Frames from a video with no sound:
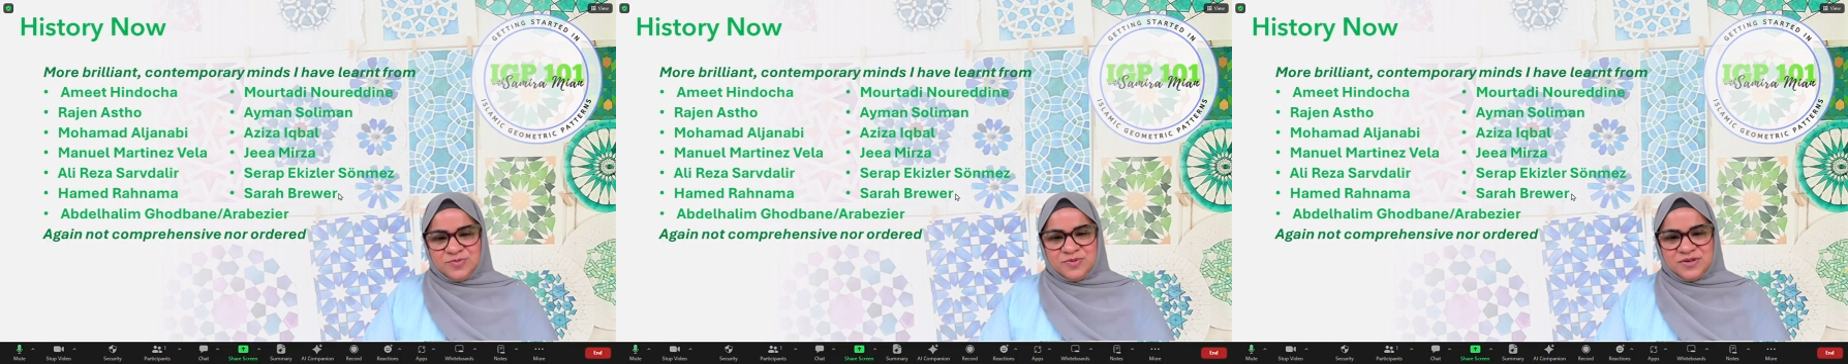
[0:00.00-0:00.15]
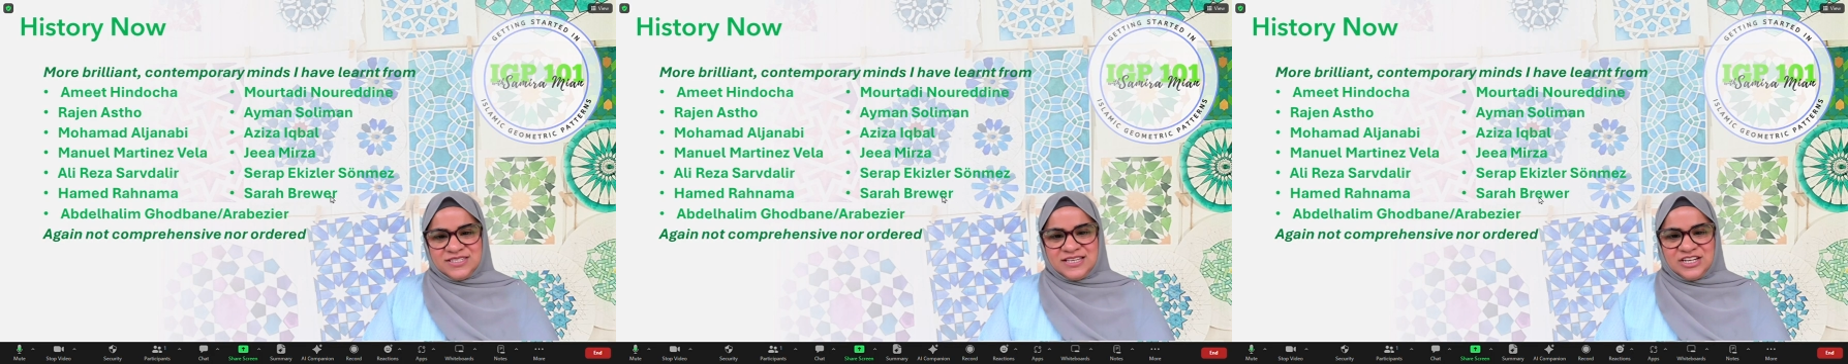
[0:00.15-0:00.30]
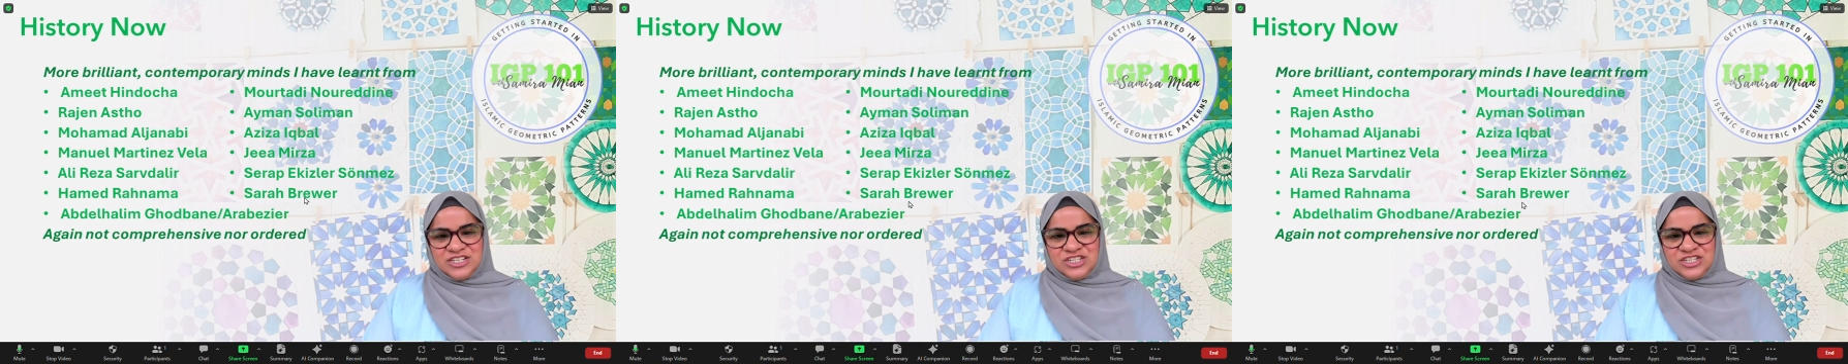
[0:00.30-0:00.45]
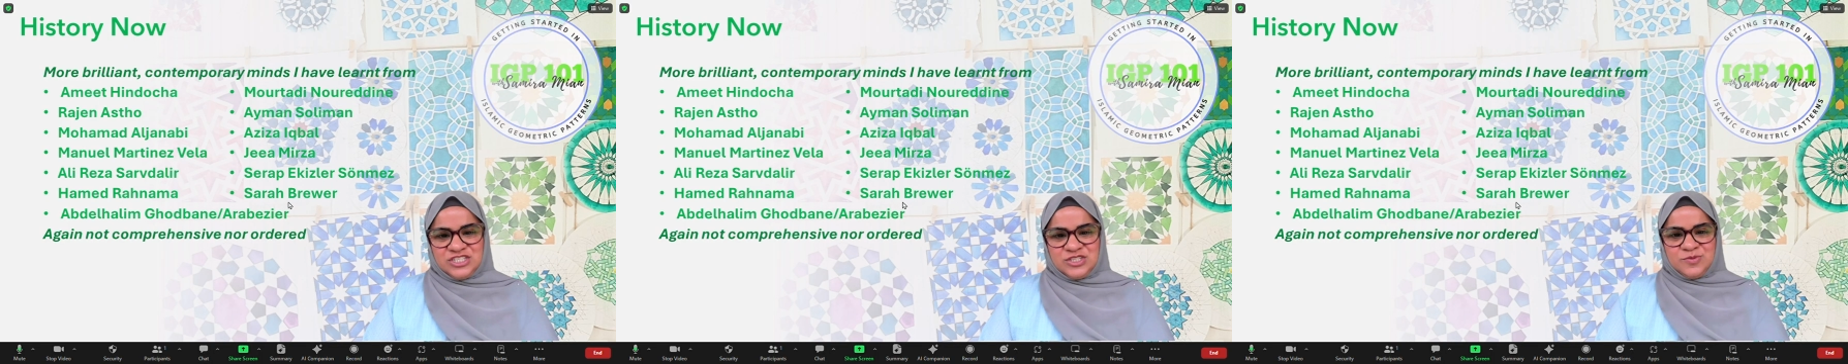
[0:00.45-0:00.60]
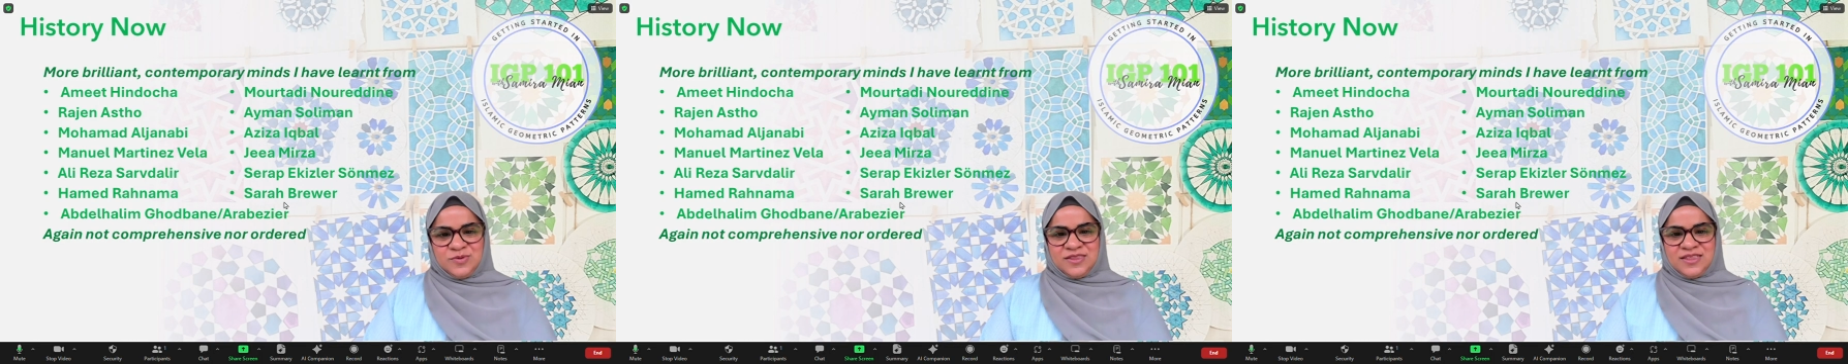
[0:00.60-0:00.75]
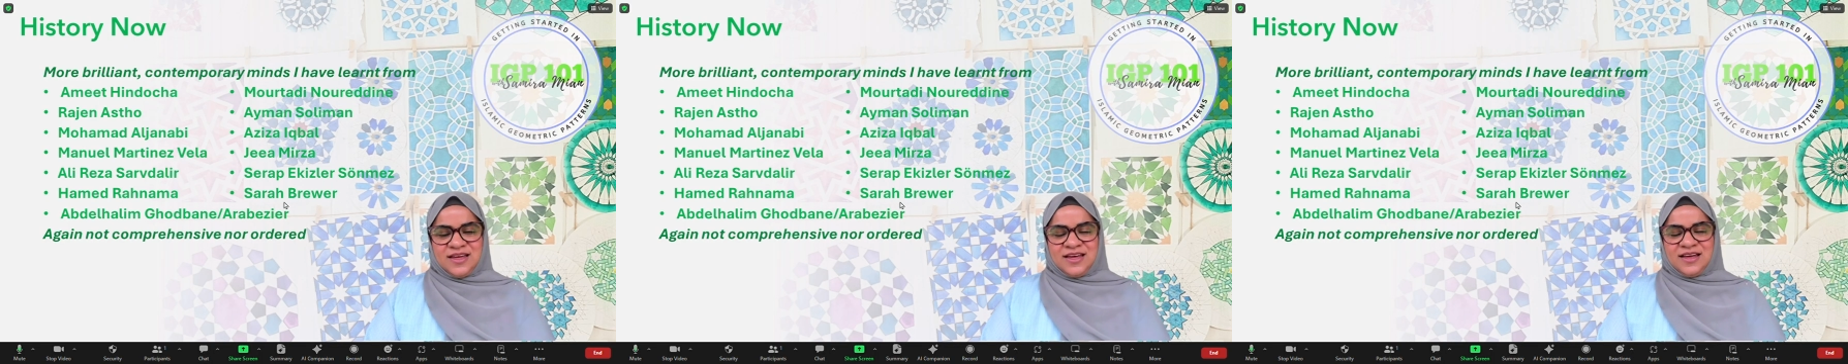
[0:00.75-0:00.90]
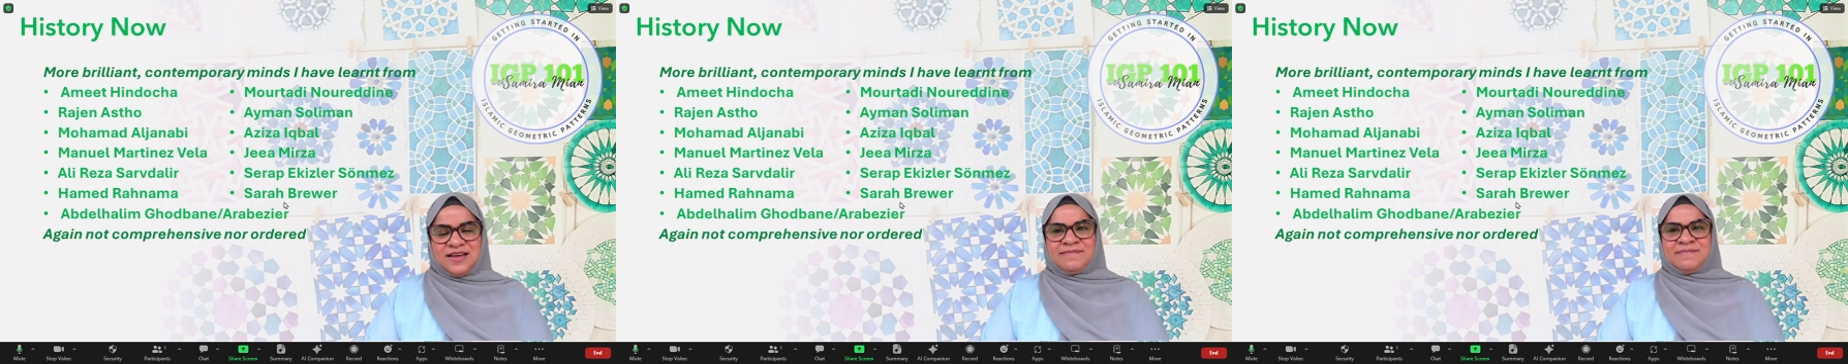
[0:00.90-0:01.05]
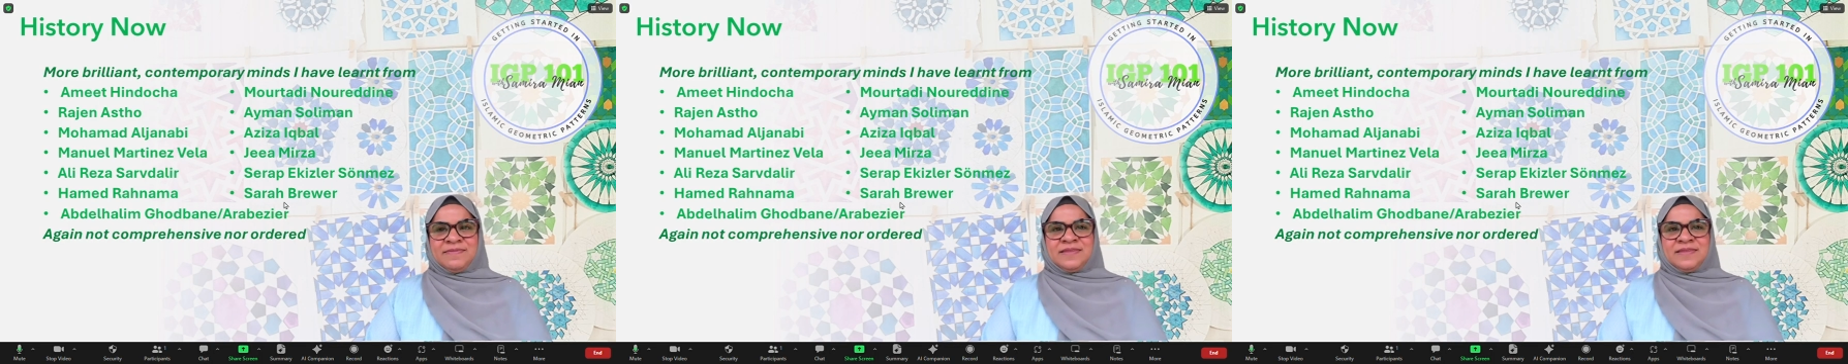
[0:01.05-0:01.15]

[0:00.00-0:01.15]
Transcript: I've been doing some